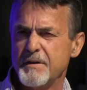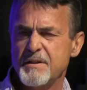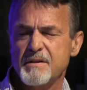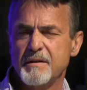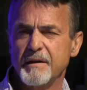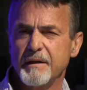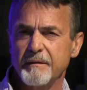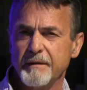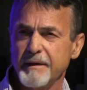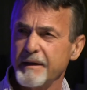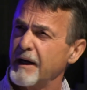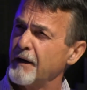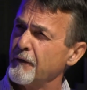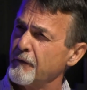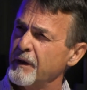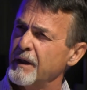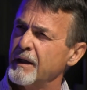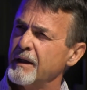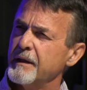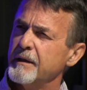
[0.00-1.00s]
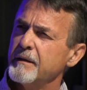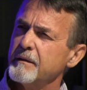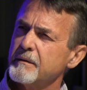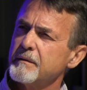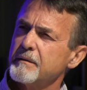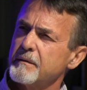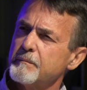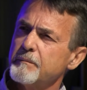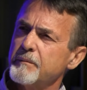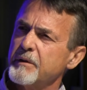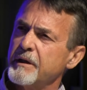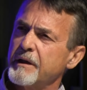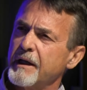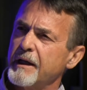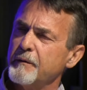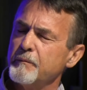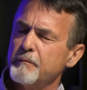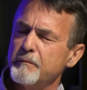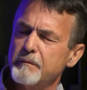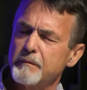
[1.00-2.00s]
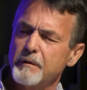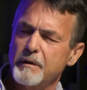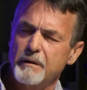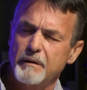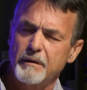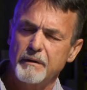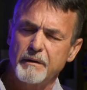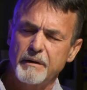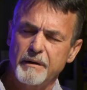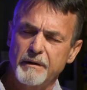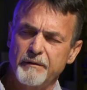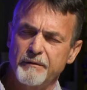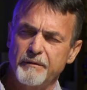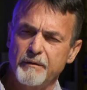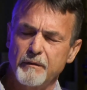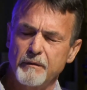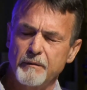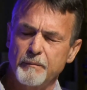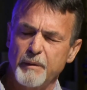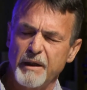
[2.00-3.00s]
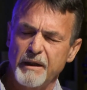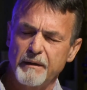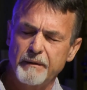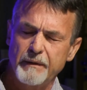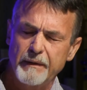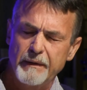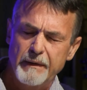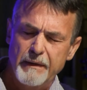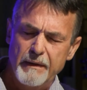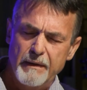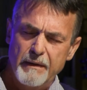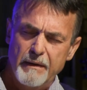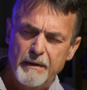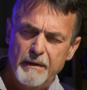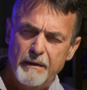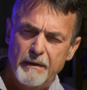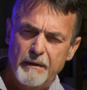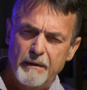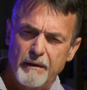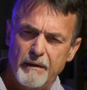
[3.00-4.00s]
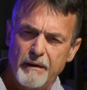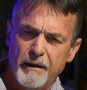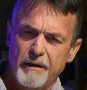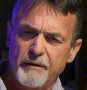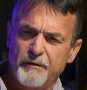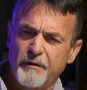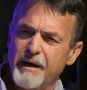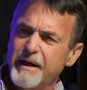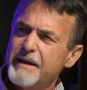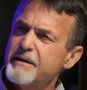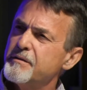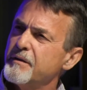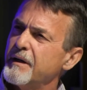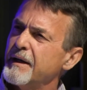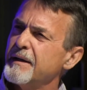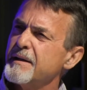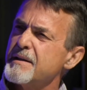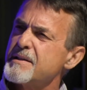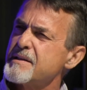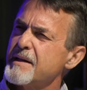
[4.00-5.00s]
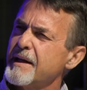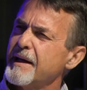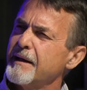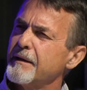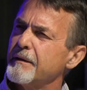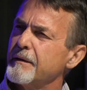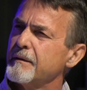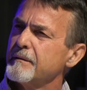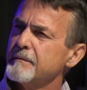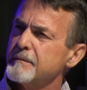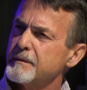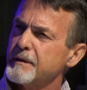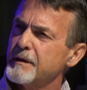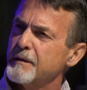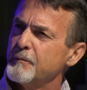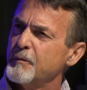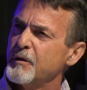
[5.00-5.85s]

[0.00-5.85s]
first thing that I really became infilled about. And trying to understand it.